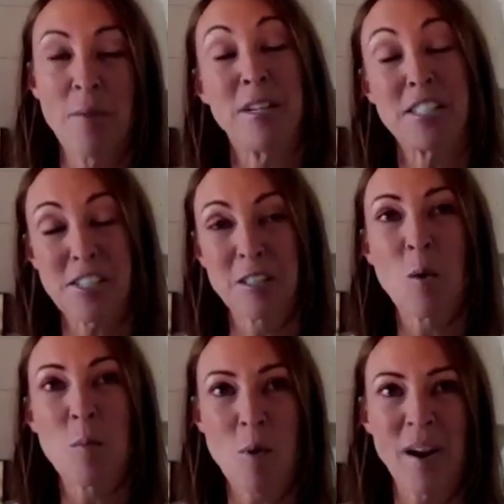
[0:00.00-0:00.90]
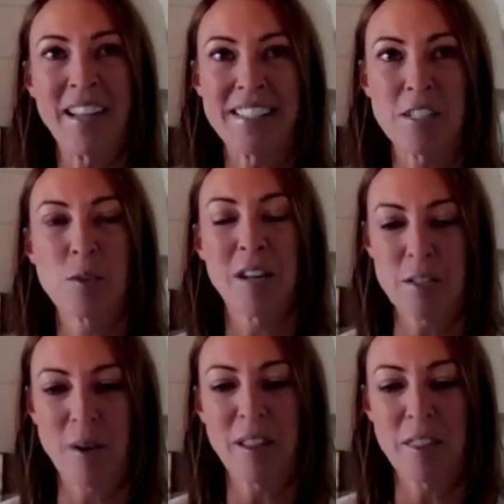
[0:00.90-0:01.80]
reached a low point in
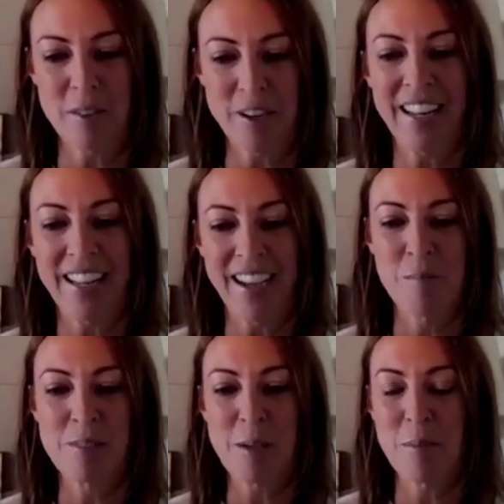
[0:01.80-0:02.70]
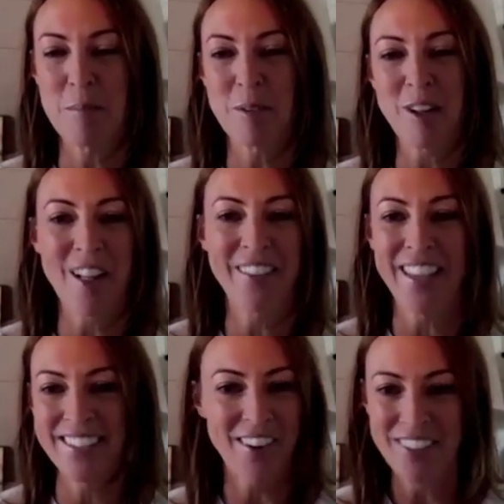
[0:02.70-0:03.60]
2023. Some people call
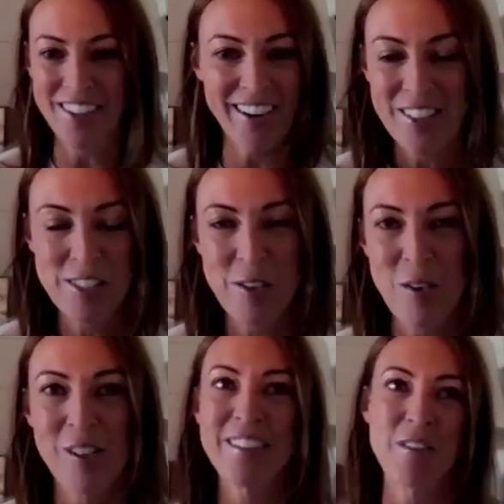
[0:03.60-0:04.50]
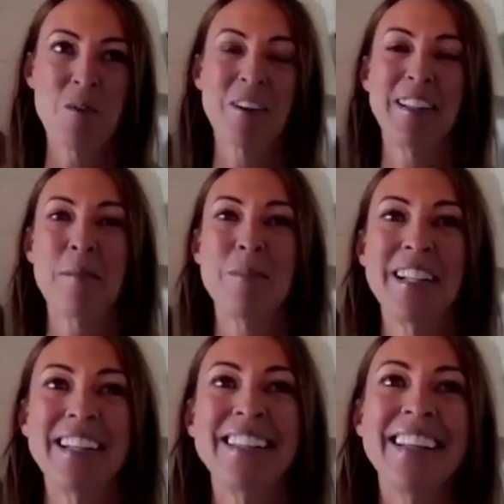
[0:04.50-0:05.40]
that a dark night of the soul, if you want to
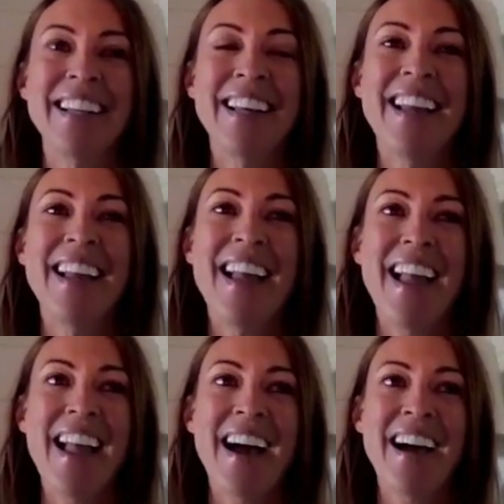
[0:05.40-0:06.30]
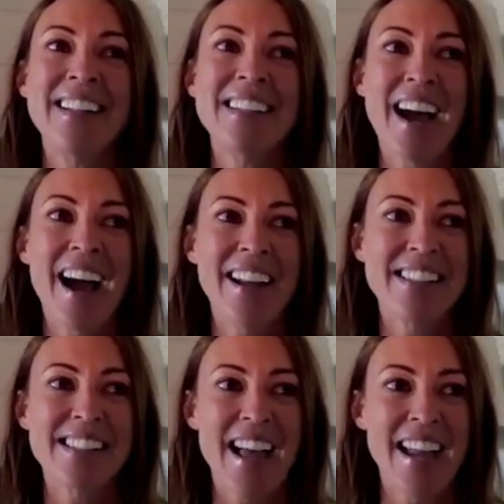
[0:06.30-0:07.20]
label it. And I
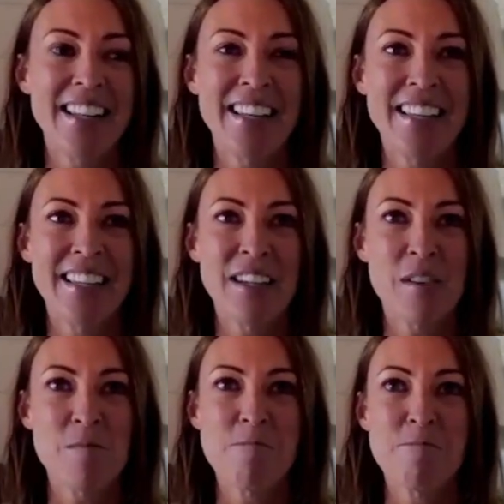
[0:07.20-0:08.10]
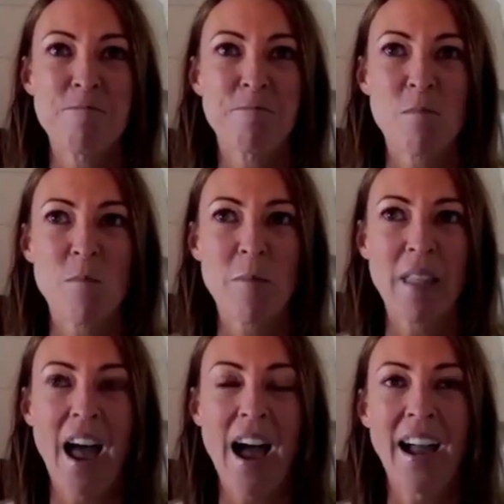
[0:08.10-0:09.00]
decided
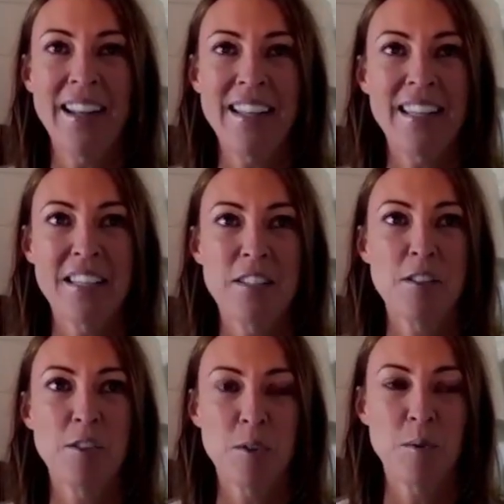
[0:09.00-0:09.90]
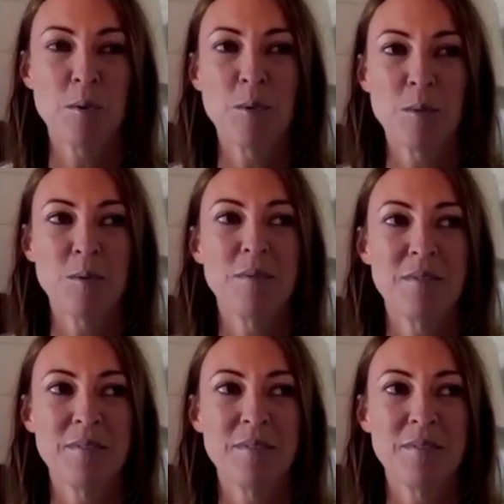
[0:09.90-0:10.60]
I needed to